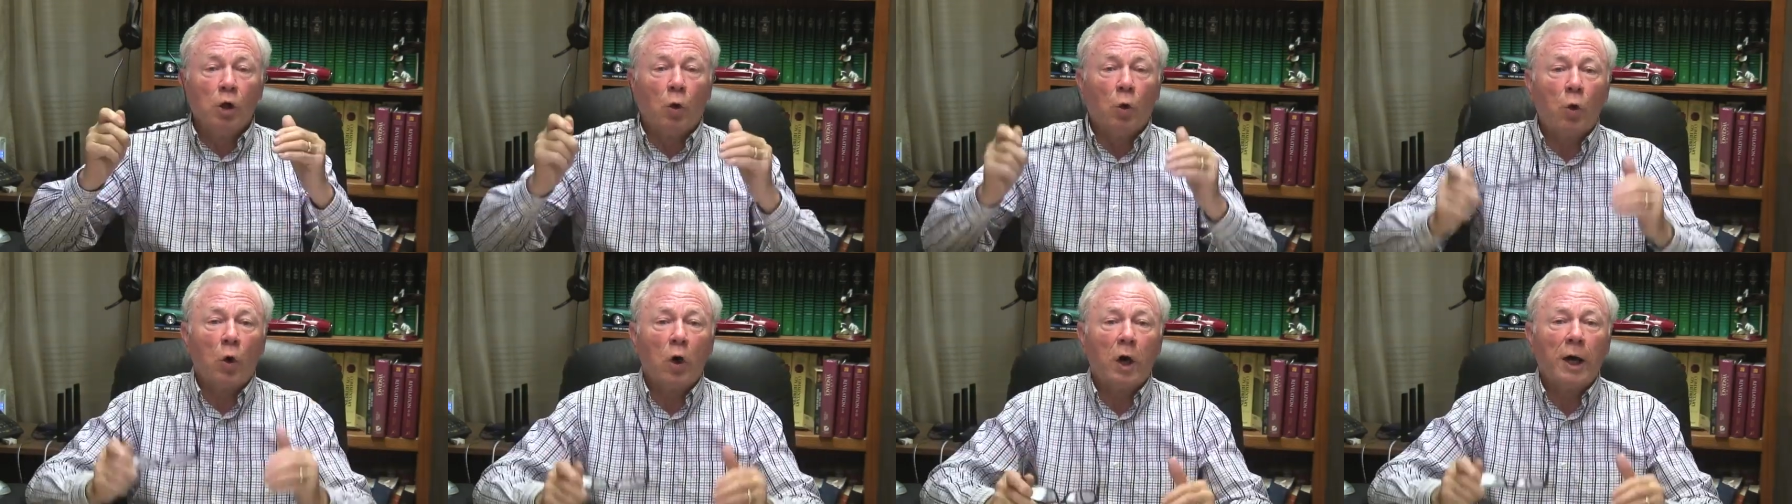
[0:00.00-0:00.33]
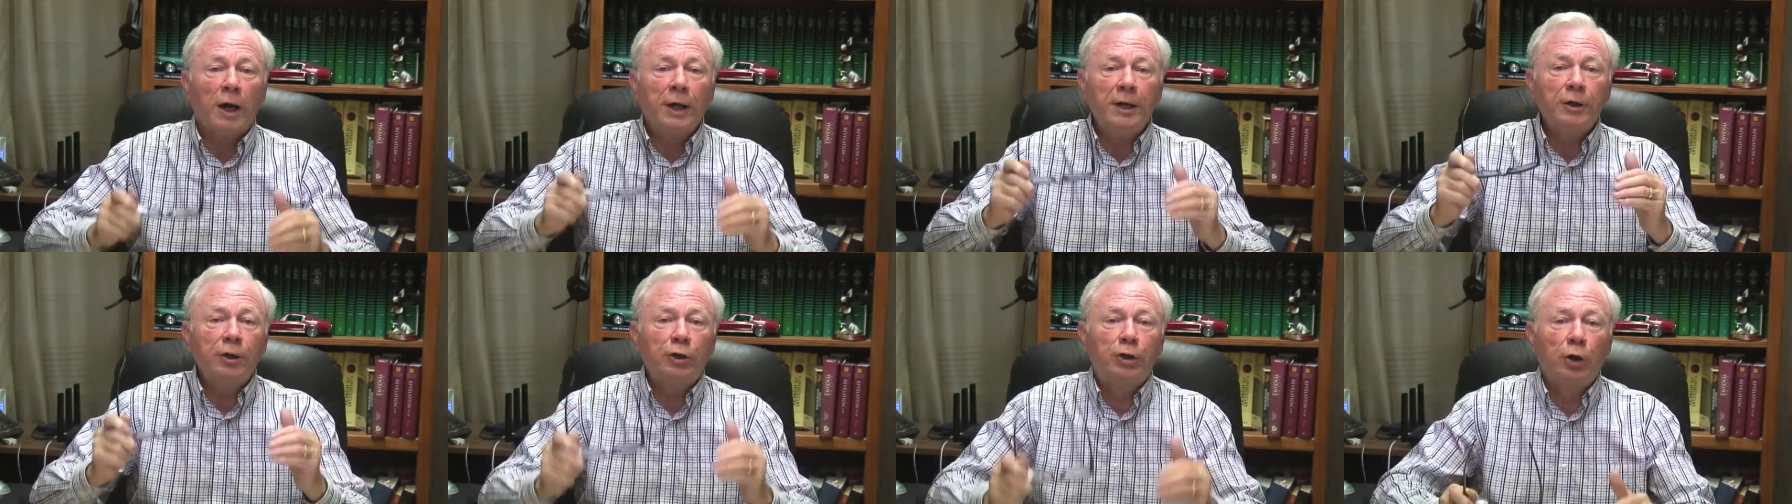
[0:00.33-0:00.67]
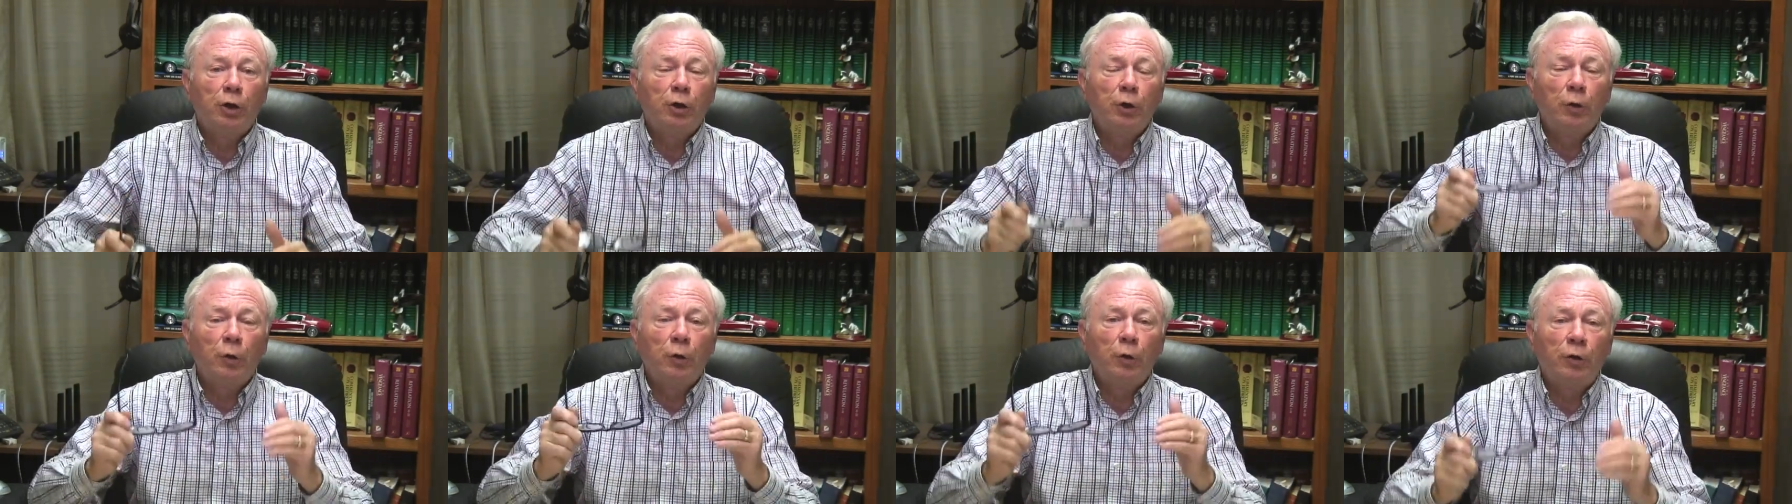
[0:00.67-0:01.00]
what
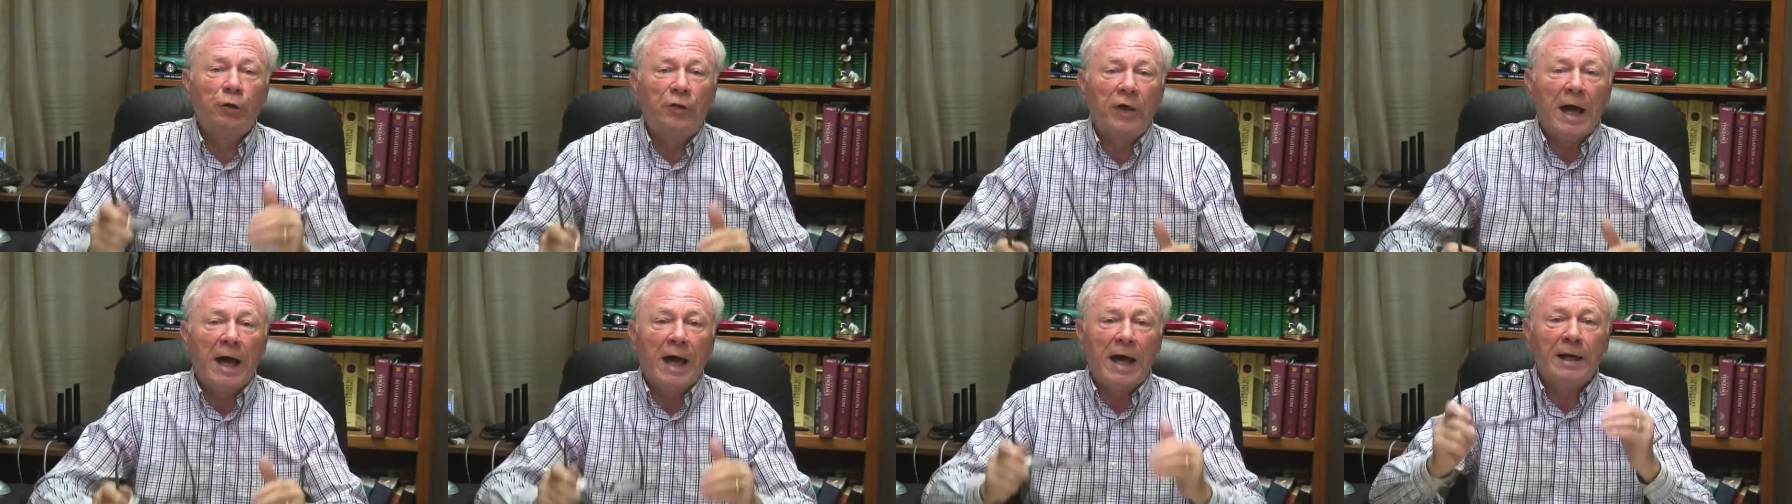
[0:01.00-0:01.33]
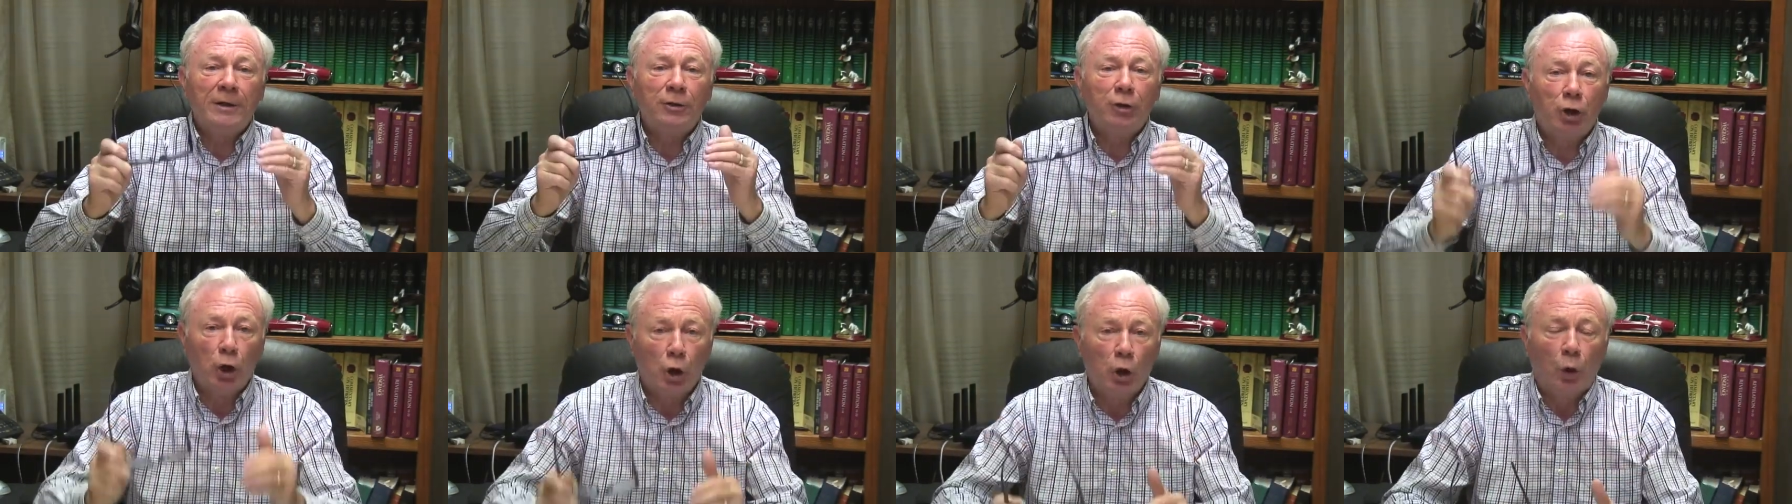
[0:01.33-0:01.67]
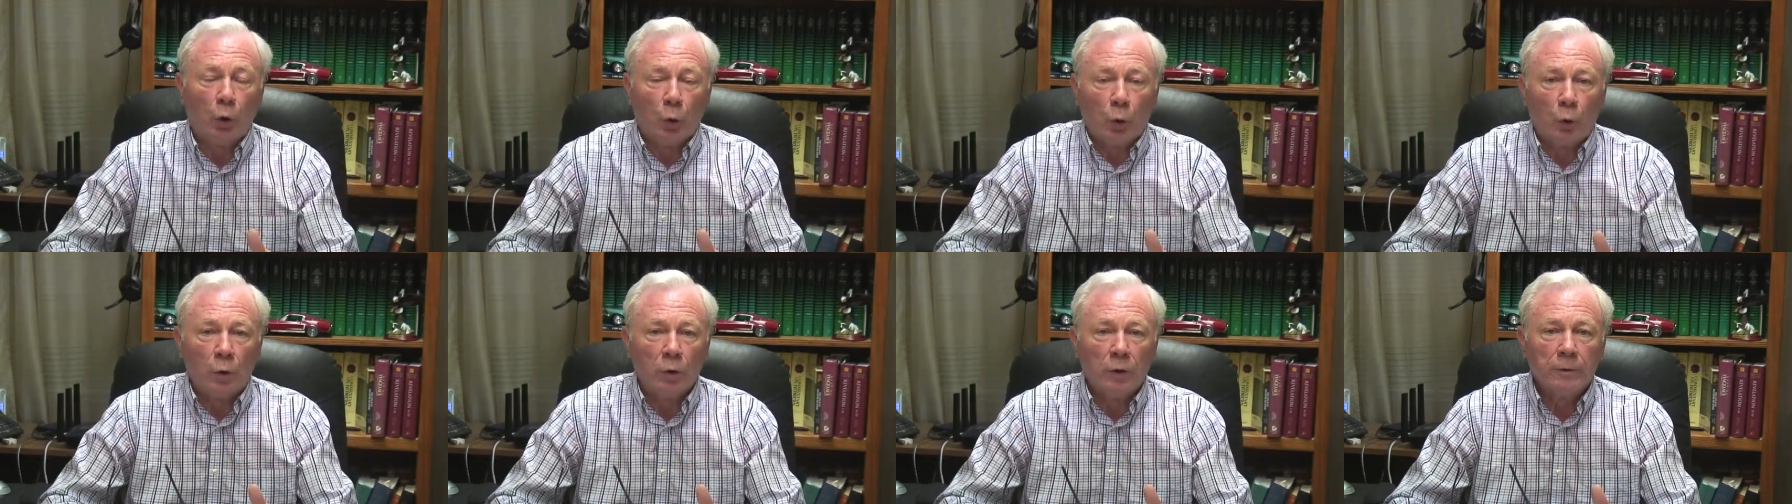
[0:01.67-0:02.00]
do they
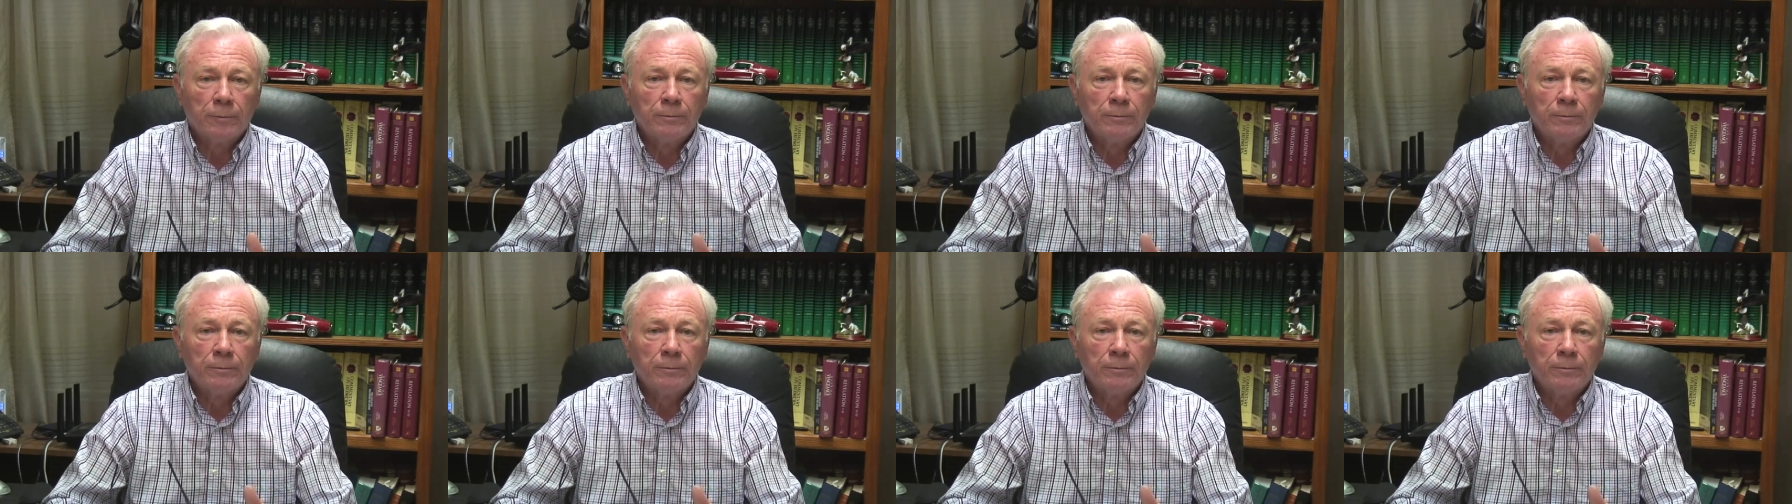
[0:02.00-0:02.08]
do?